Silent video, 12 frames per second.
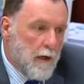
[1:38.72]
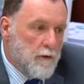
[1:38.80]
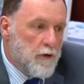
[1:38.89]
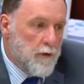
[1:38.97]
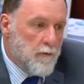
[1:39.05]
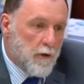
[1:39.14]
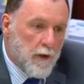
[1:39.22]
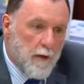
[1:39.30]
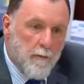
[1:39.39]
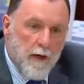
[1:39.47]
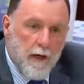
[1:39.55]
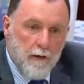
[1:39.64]
Generally
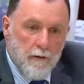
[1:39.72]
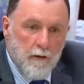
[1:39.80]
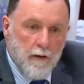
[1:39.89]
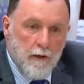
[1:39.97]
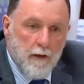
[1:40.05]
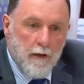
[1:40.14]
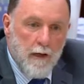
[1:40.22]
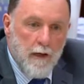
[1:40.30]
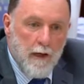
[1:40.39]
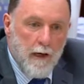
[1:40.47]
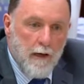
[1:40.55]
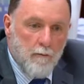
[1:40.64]
about
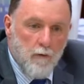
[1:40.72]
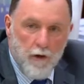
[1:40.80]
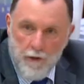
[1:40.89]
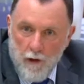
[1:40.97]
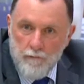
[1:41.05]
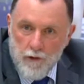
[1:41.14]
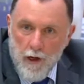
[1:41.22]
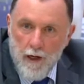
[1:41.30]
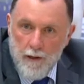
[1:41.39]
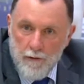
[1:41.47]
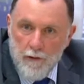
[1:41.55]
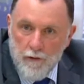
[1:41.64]
wildlife
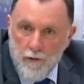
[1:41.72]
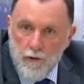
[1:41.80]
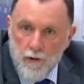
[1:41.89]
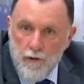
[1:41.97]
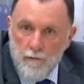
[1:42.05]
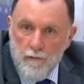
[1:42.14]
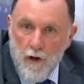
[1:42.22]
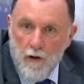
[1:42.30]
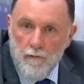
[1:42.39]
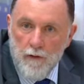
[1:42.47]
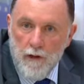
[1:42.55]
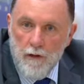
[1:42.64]
trade that the zoo's
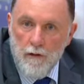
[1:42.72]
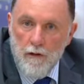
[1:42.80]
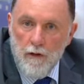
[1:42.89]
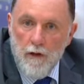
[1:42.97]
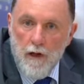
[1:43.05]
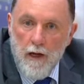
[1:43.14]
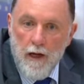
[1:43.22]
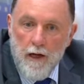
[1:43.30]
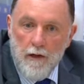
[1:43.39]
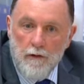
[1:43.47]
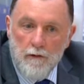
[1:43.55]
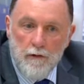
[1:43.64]
involved in,
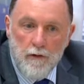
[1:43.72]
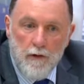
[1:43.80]
and